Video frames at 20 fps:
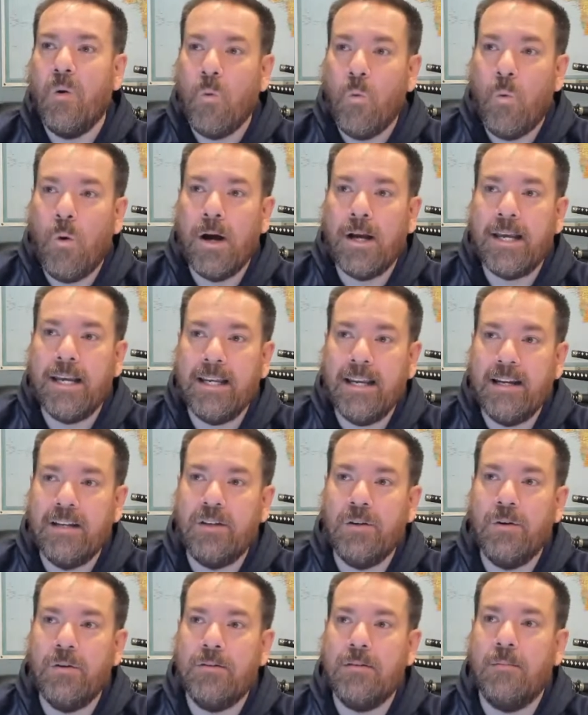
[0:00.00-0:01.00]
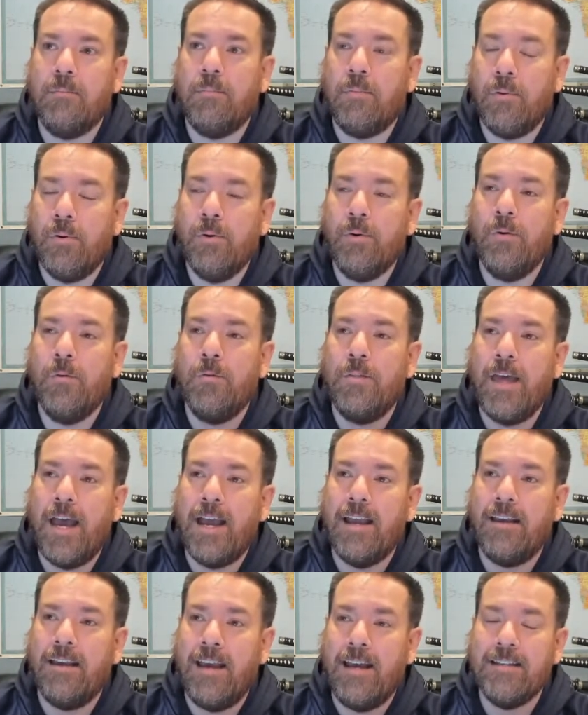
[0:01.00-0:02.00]
what can I do to prove
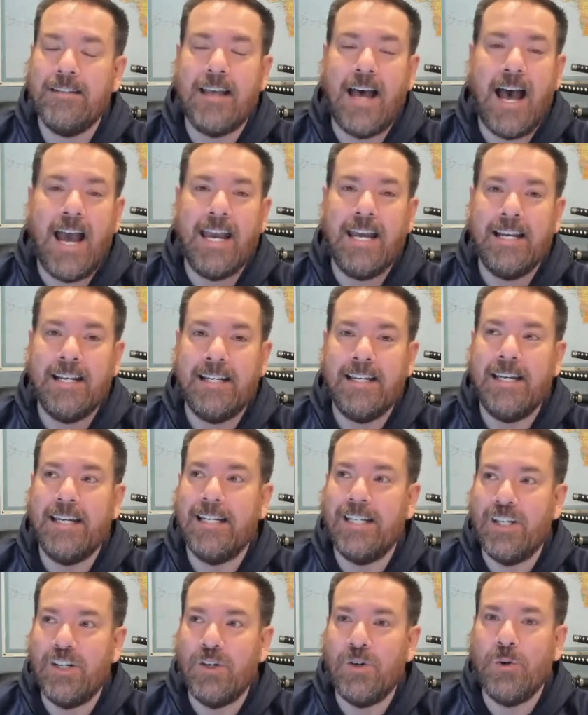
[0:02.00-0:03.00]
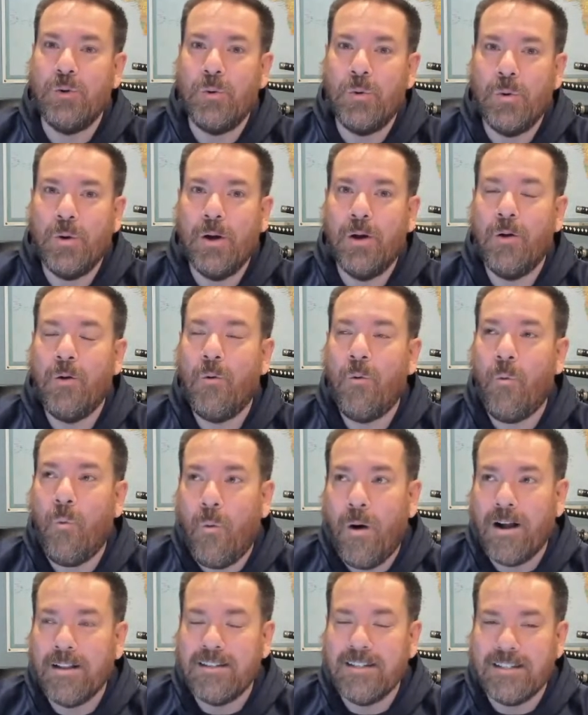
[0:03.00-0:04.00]
that yes, I indeed do
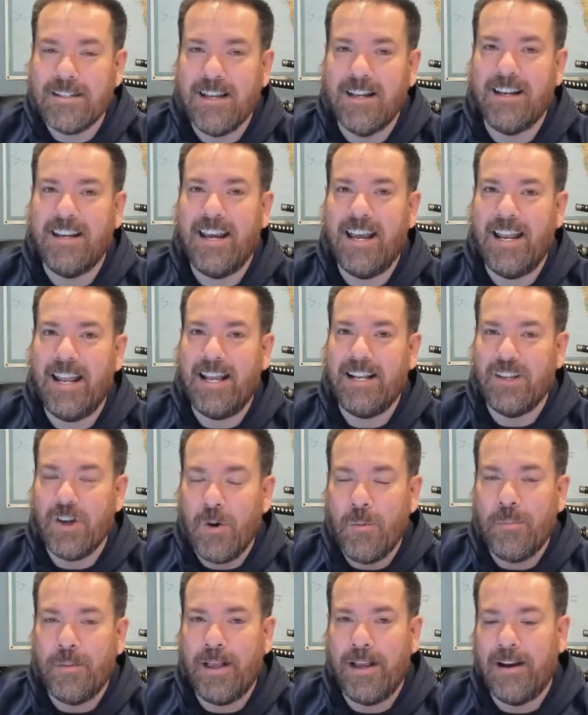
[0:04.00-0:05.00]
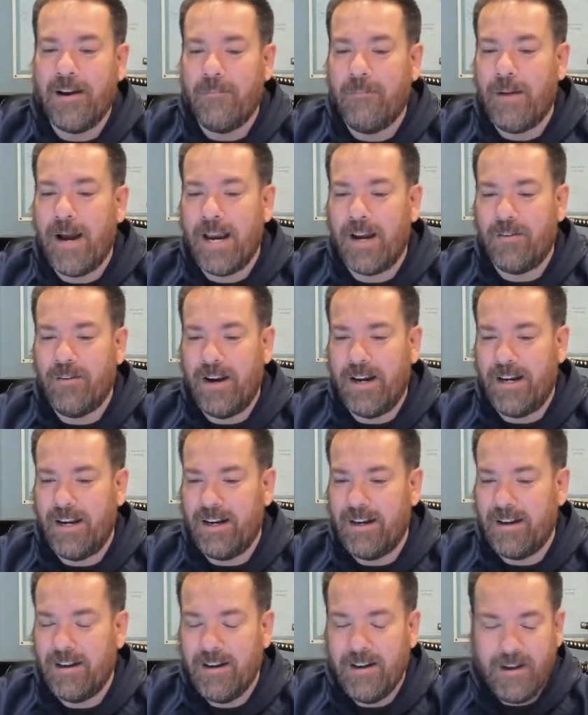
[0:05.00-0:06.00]
want to study and I don't plan on
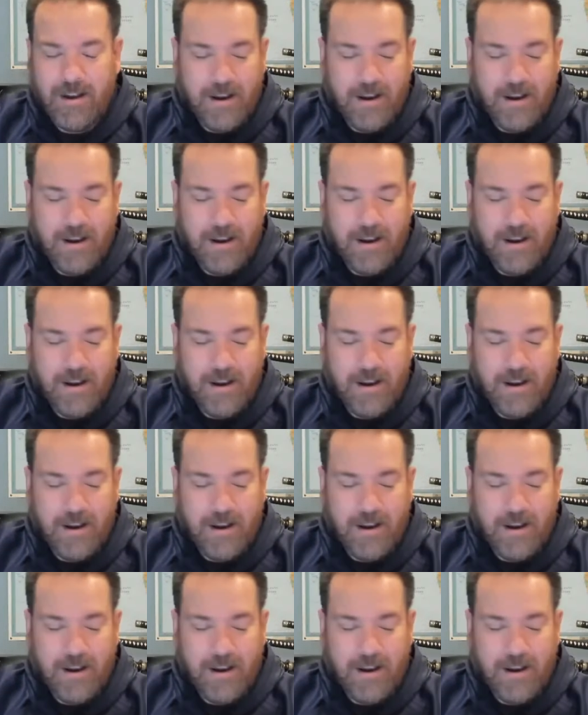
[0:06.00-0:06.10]
migrating.